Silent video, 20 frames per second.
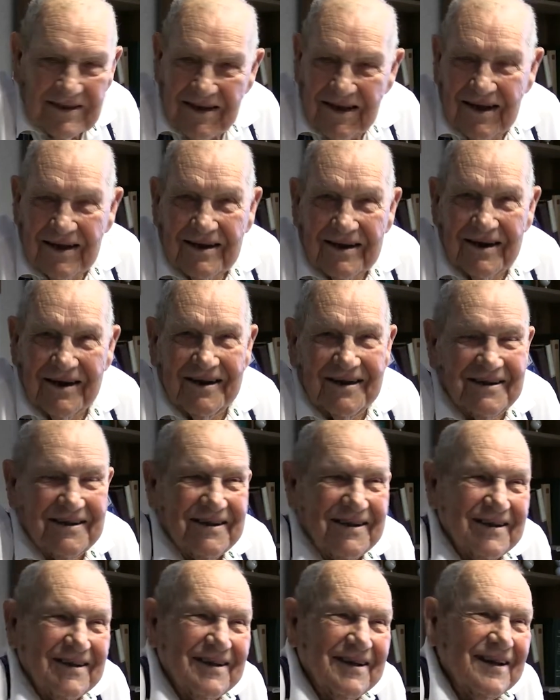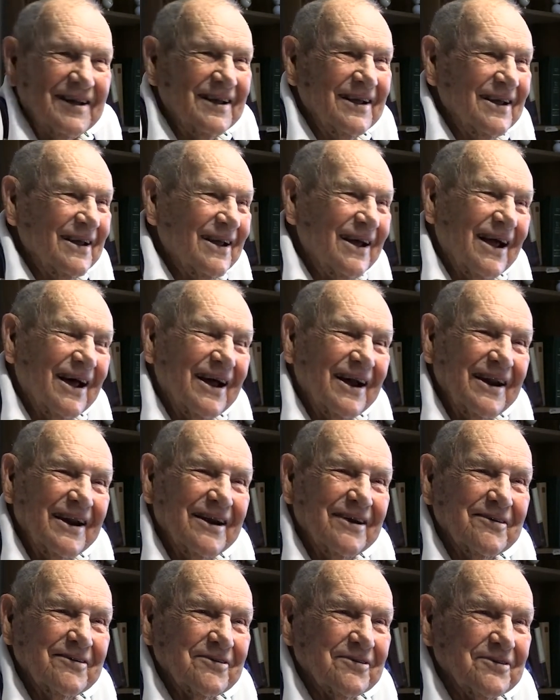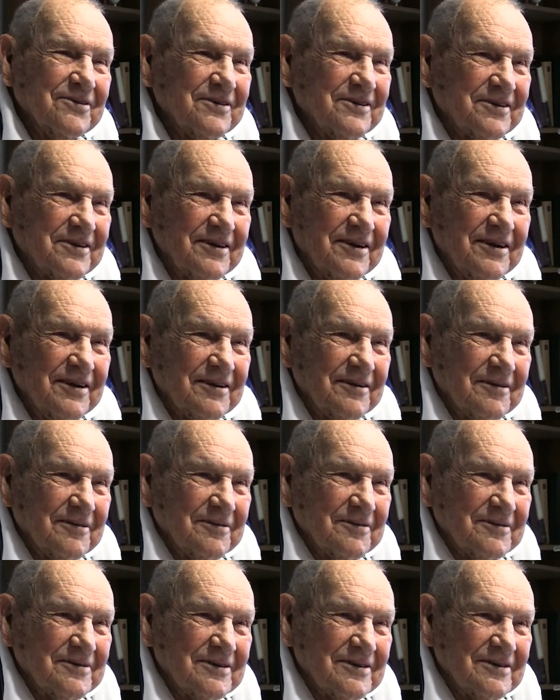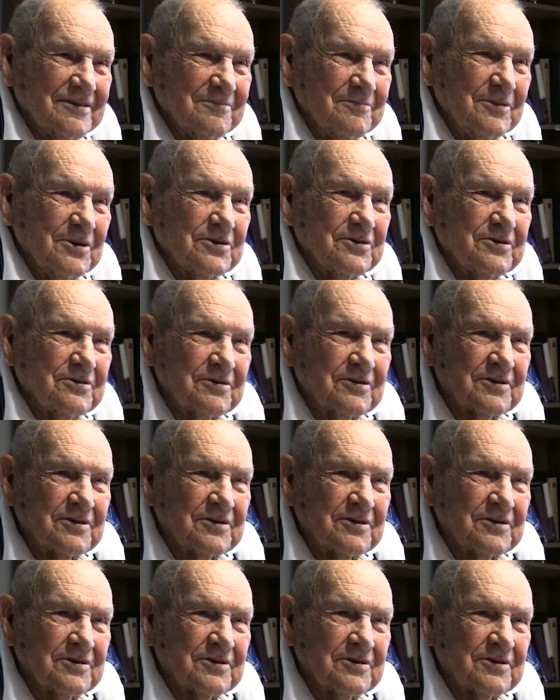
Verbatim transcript: I, I never could skate. I,